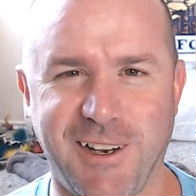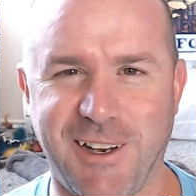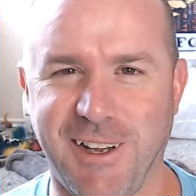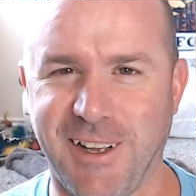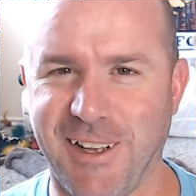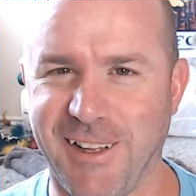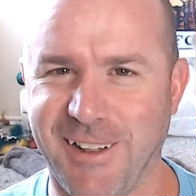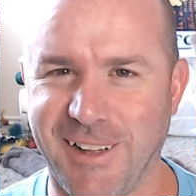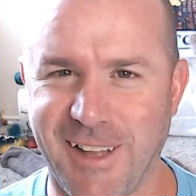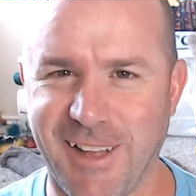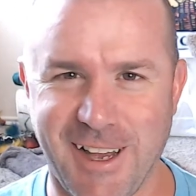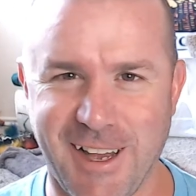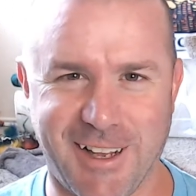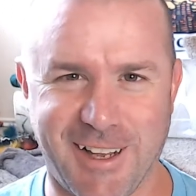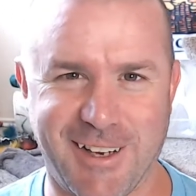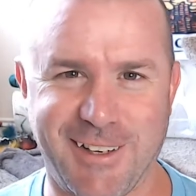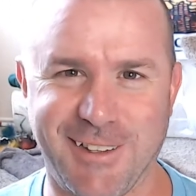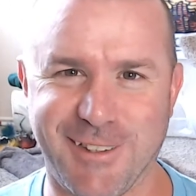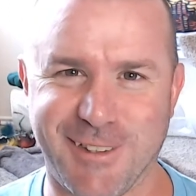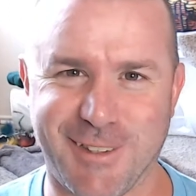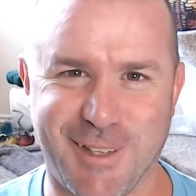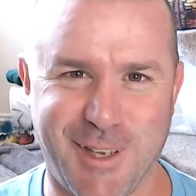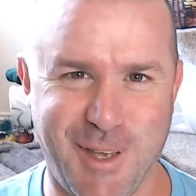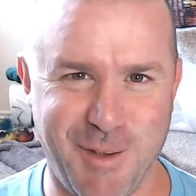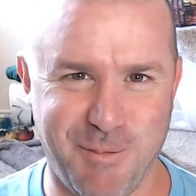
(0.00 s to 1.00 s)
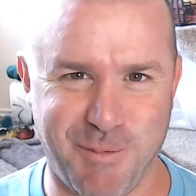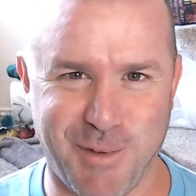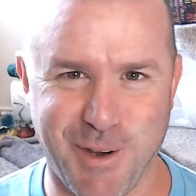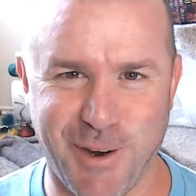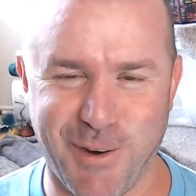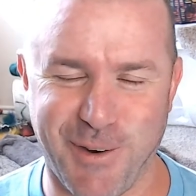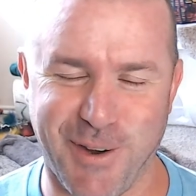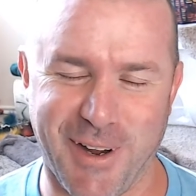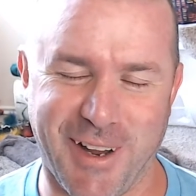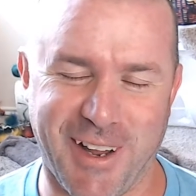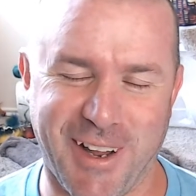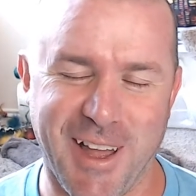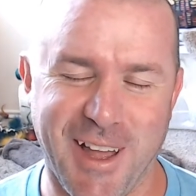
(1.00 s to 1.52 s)
And that can just keep
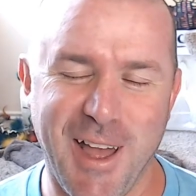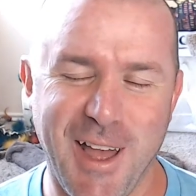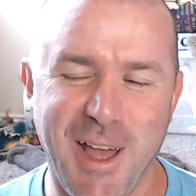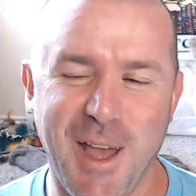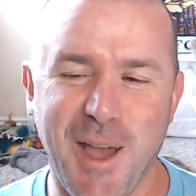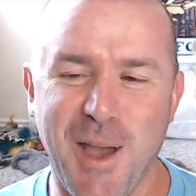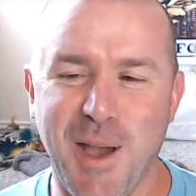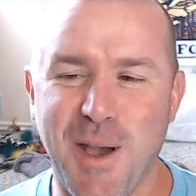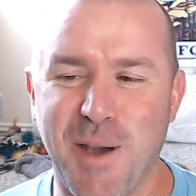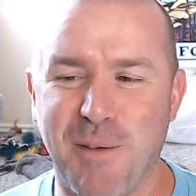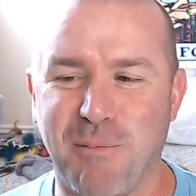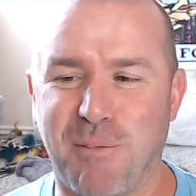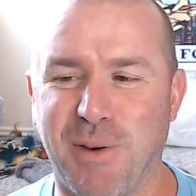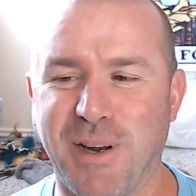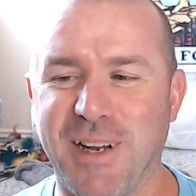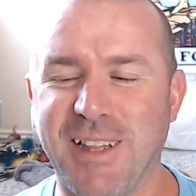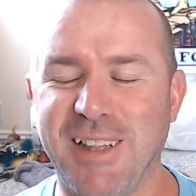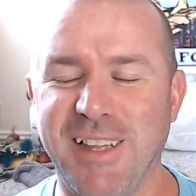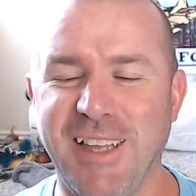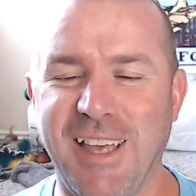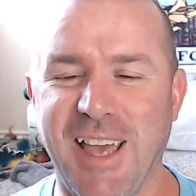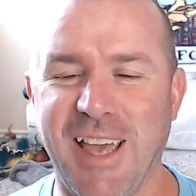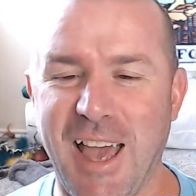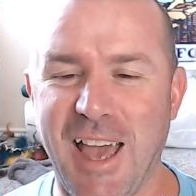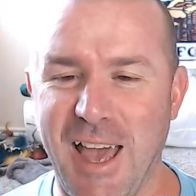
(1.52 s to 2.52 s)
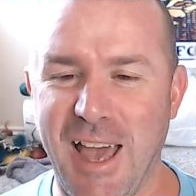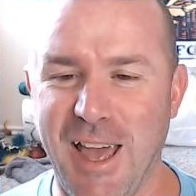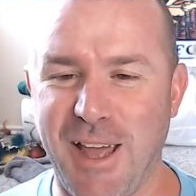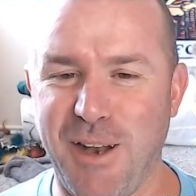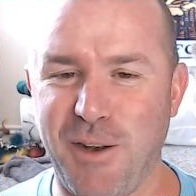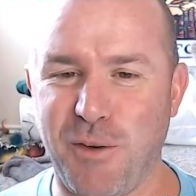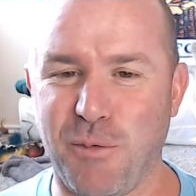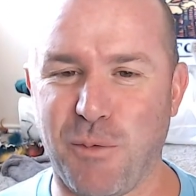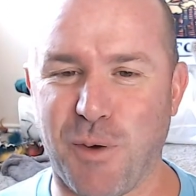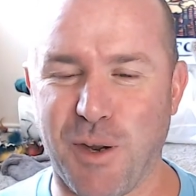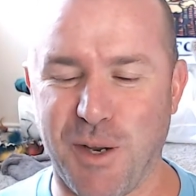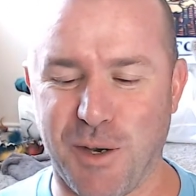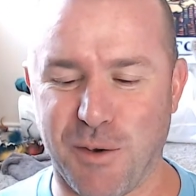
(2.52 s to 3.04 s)
going. But in the
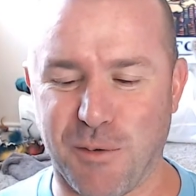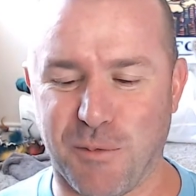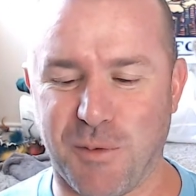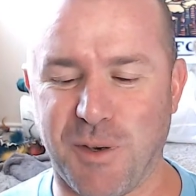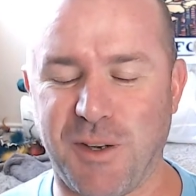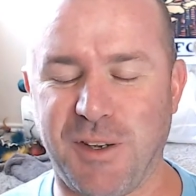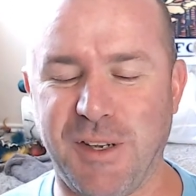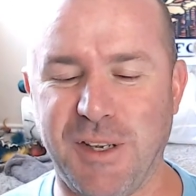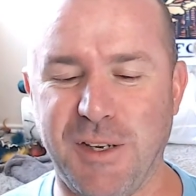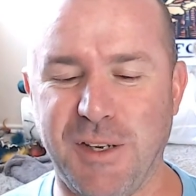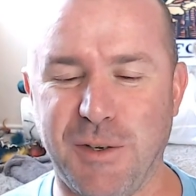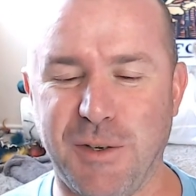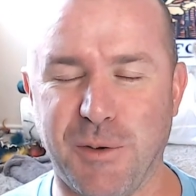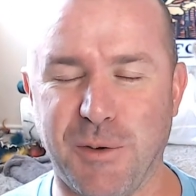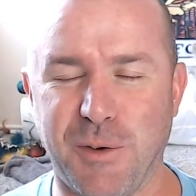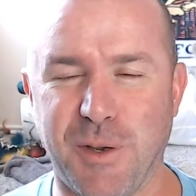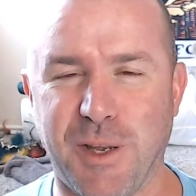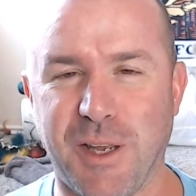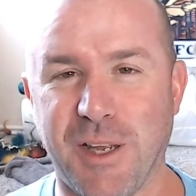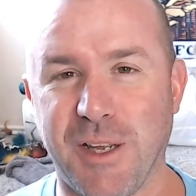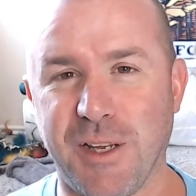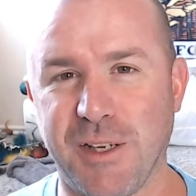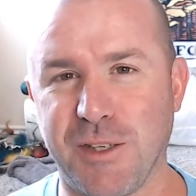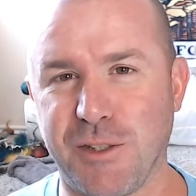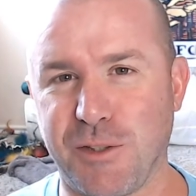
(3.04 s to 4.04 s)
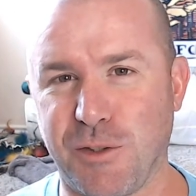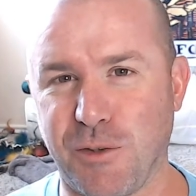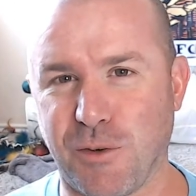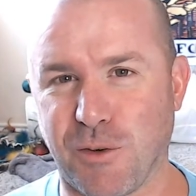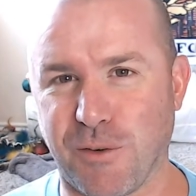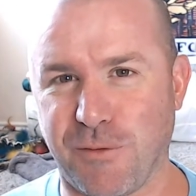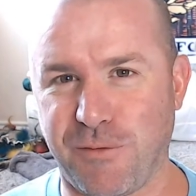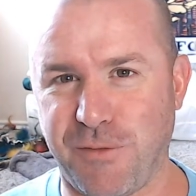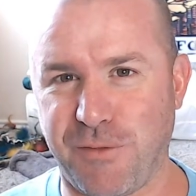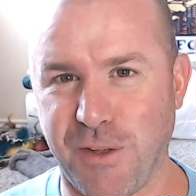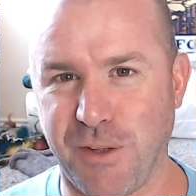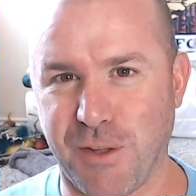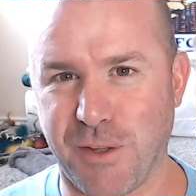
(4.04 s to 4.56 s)
end, what you're really doing is you're
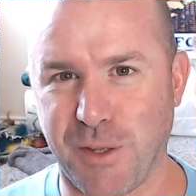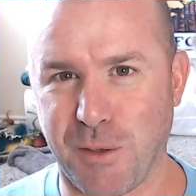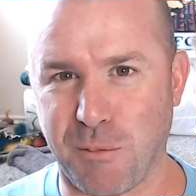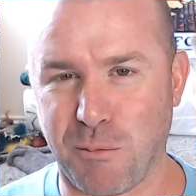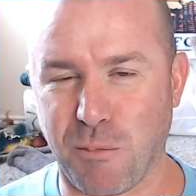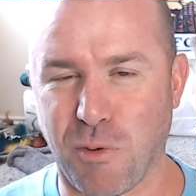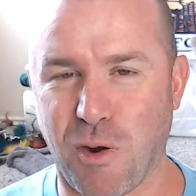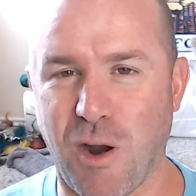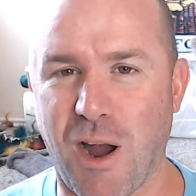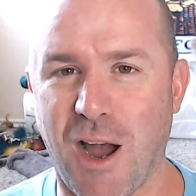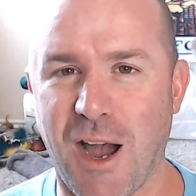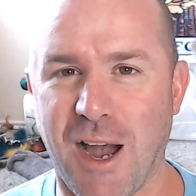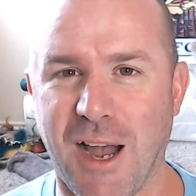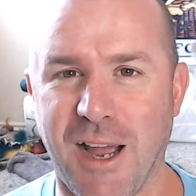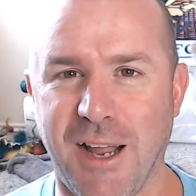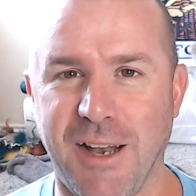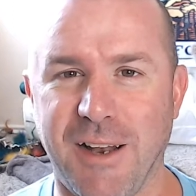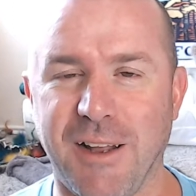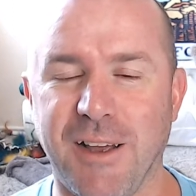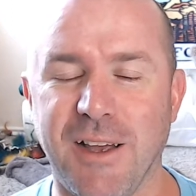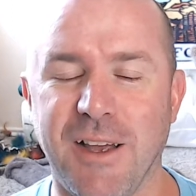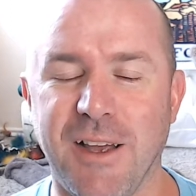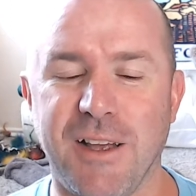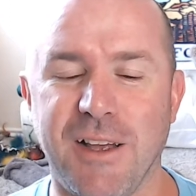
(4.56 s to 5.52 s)
feeling pride.